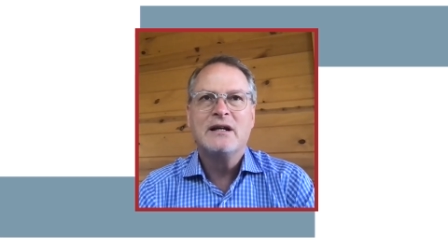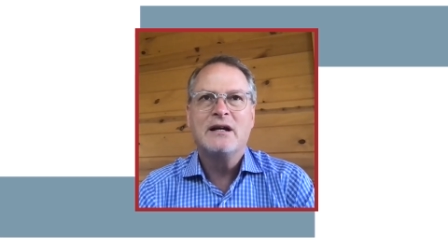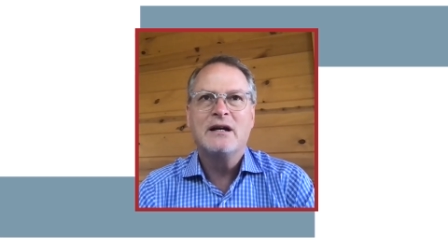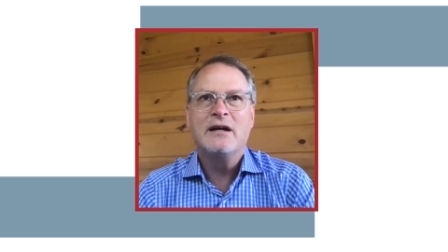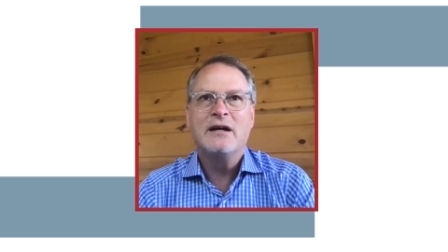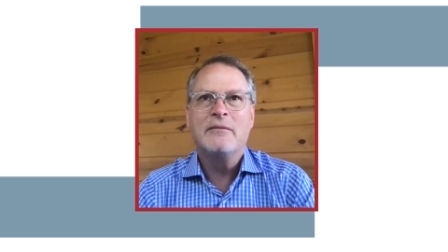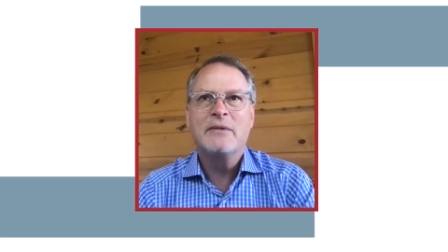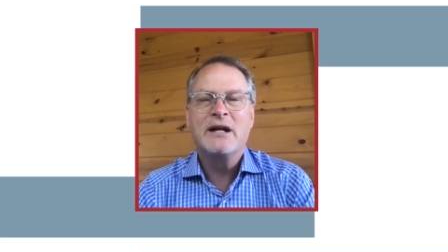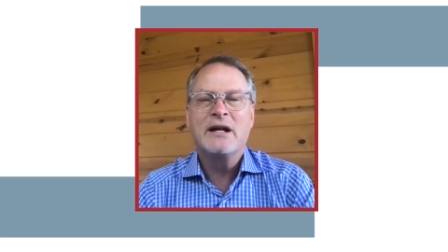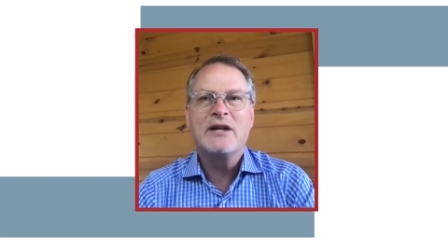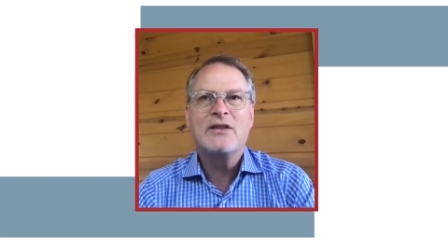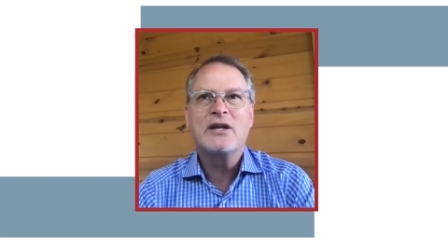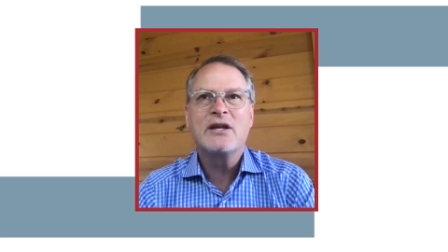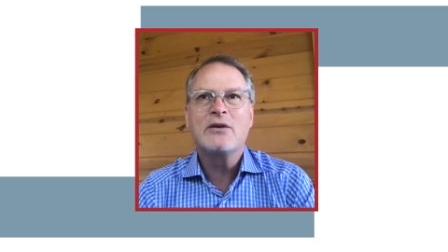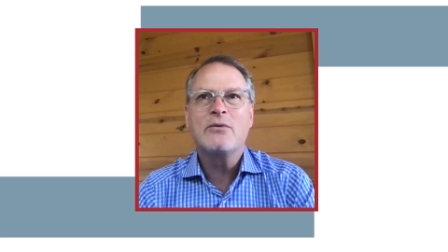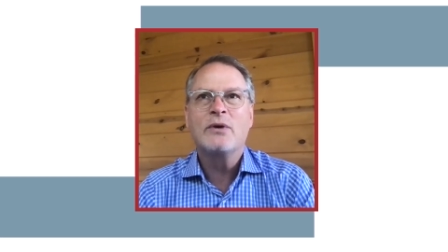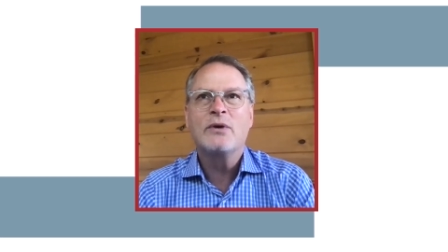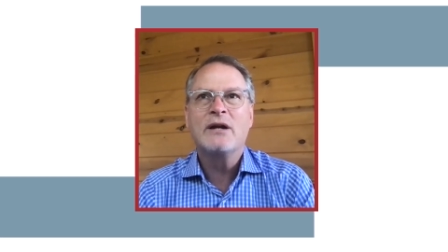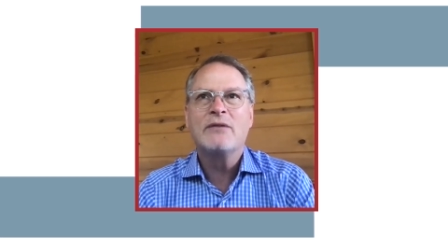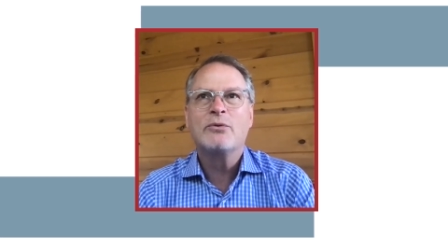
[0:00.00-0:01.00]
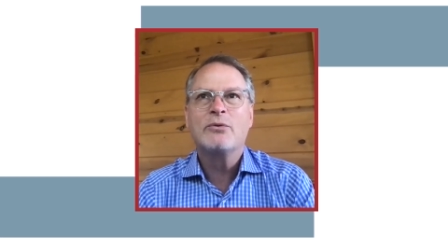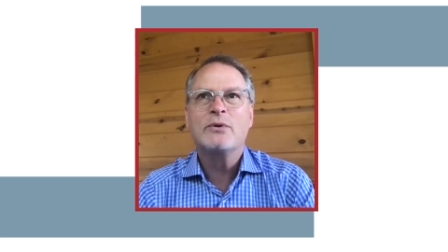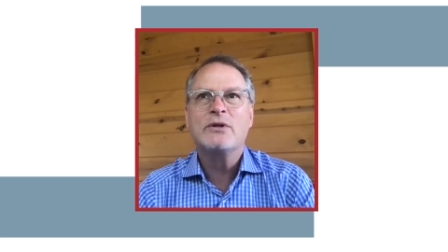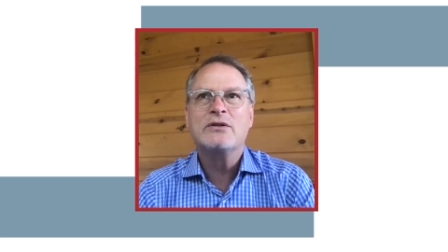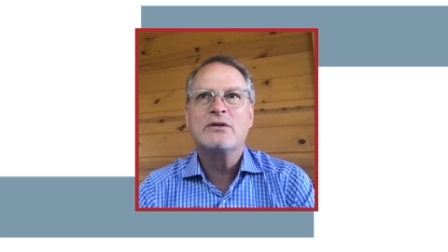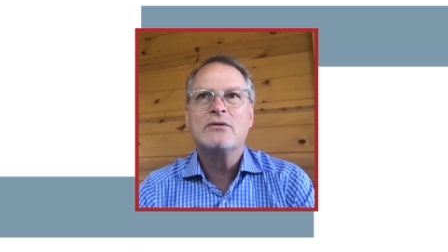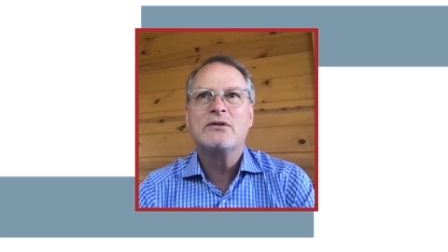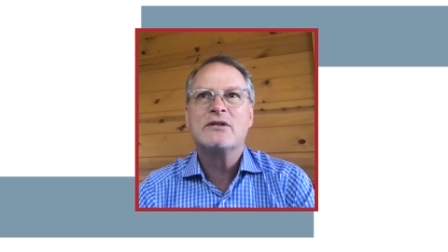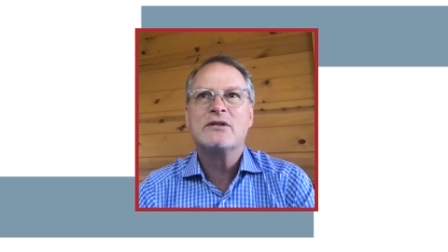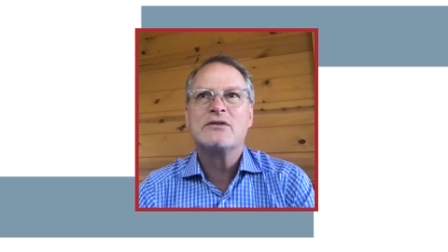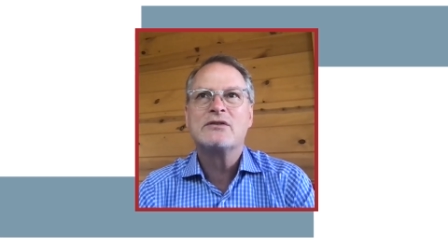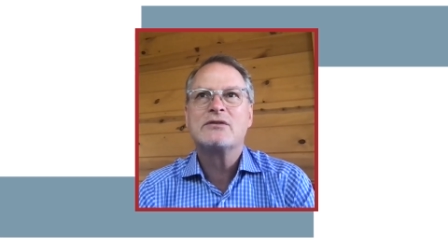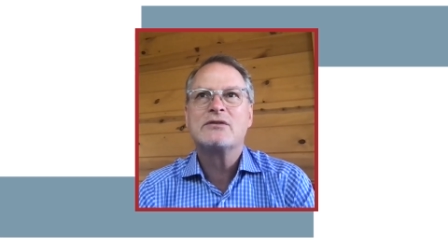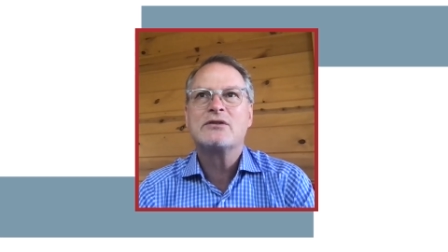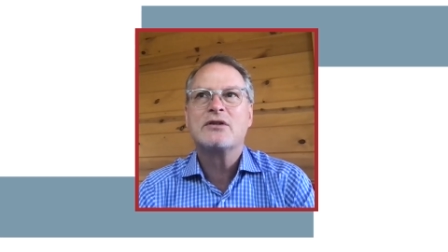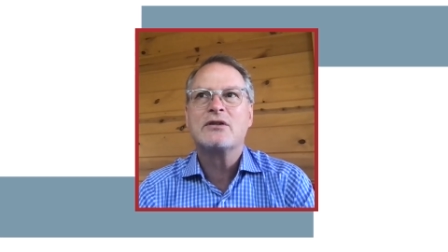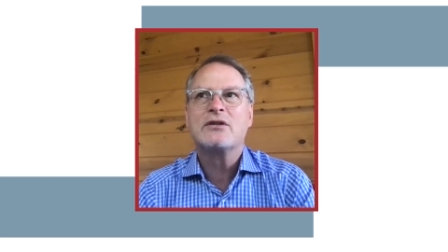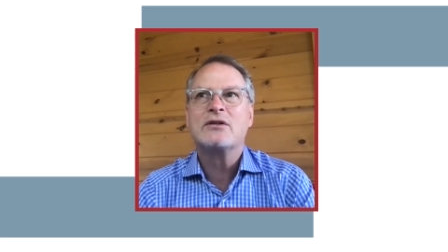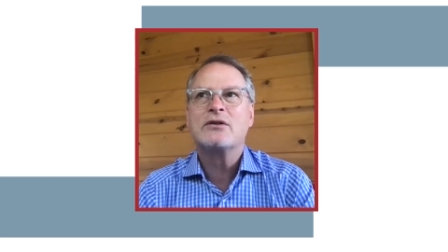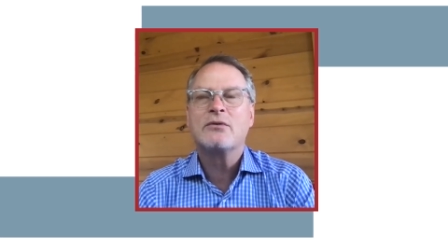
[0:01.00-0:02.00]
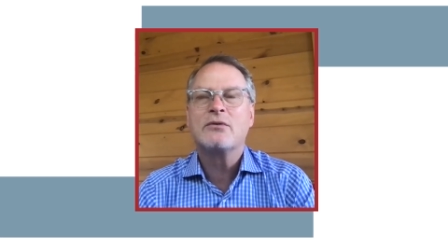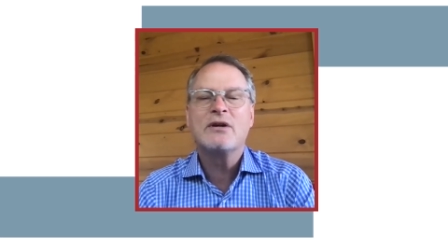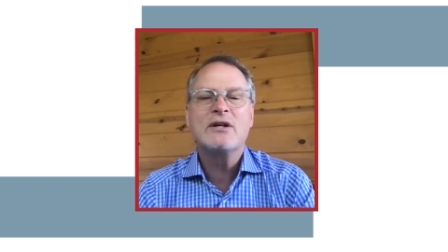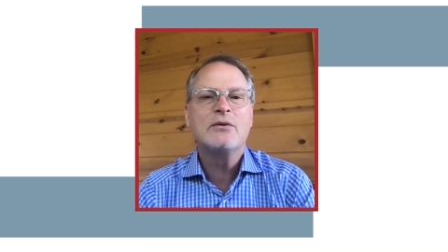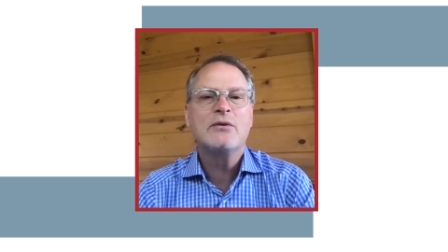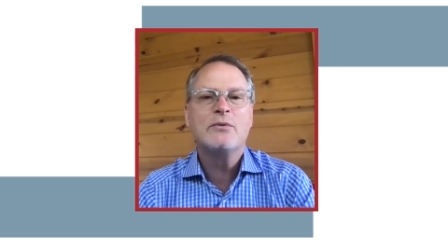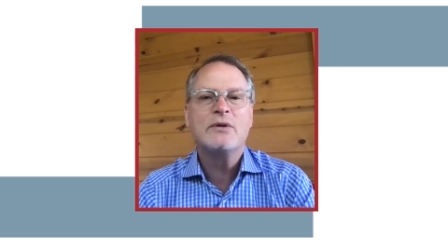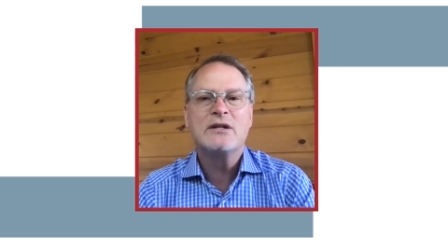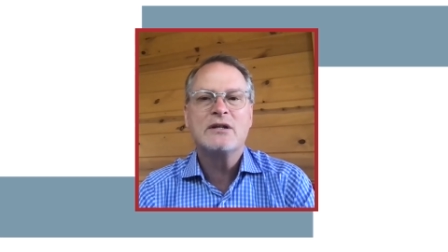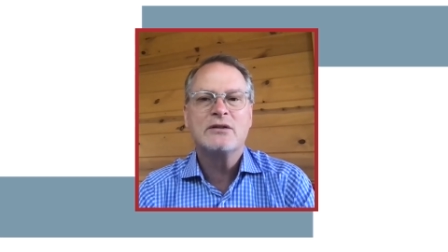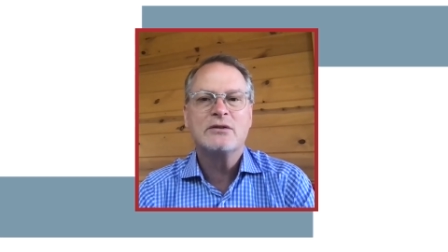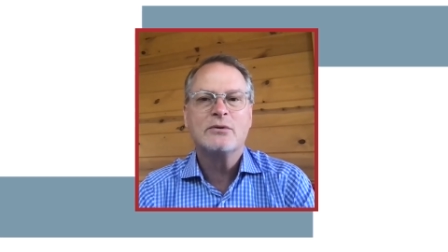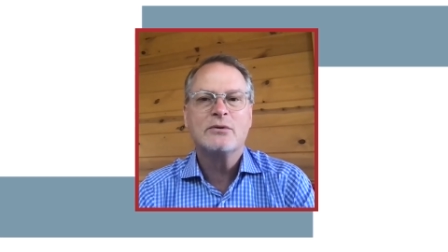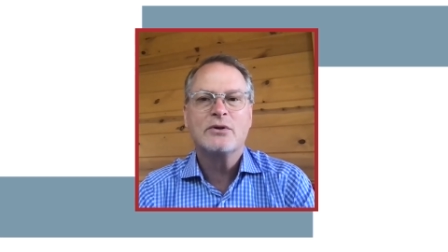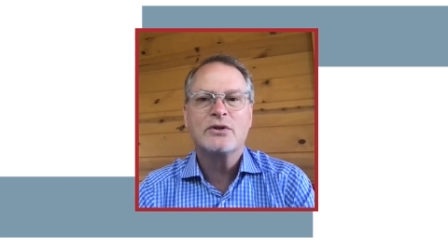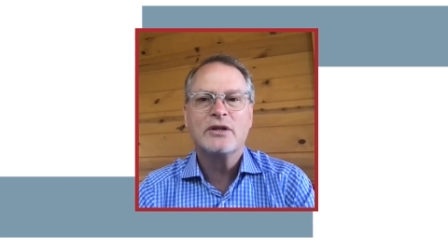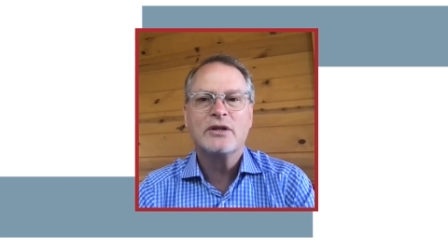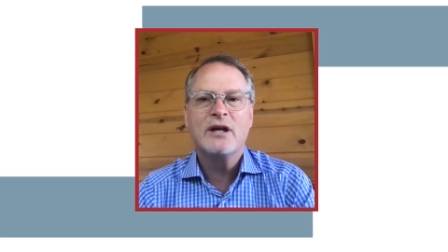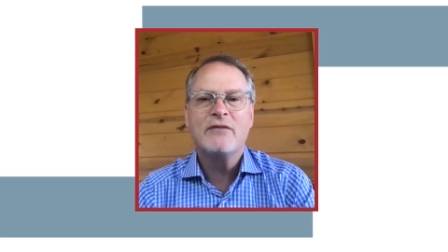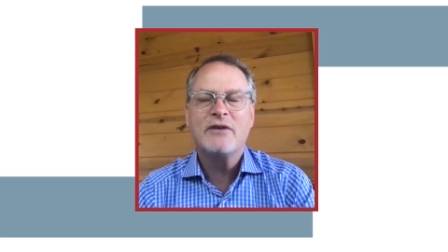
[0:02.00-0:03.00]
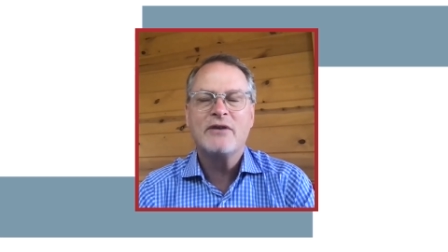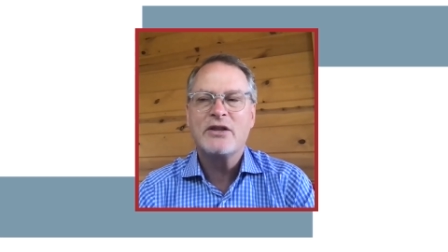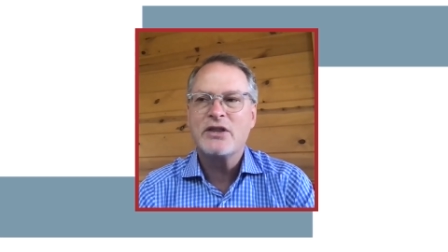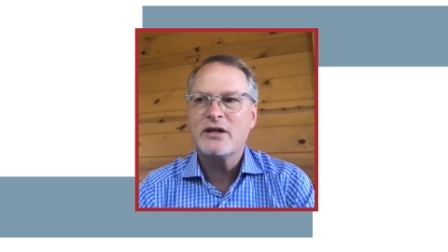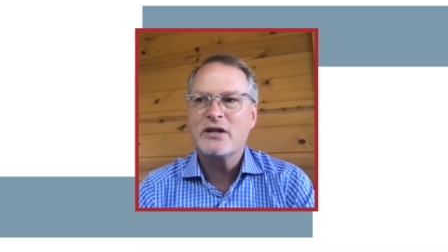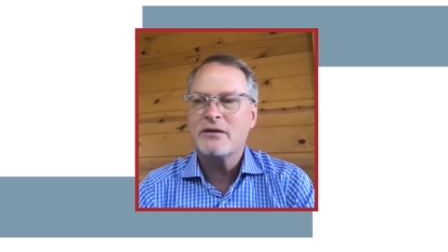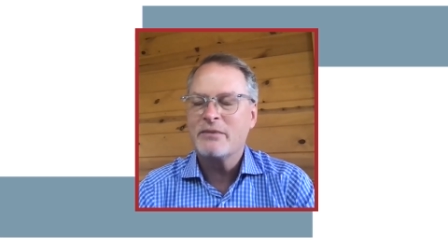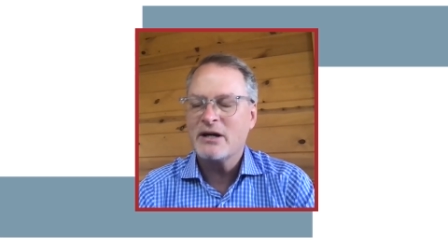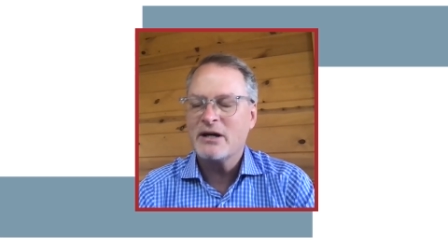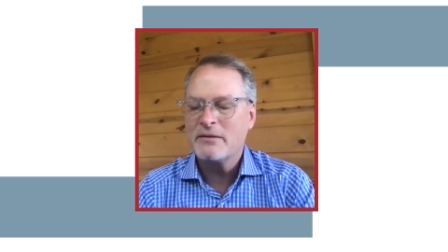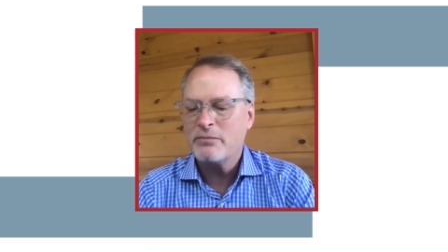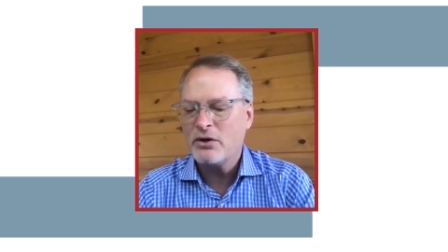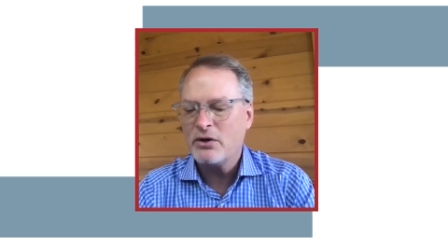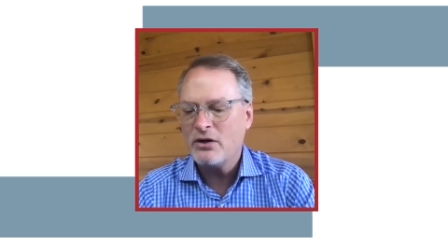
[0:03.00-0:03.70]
um, and i think whenever we do this to the degree that we can do it with love i think about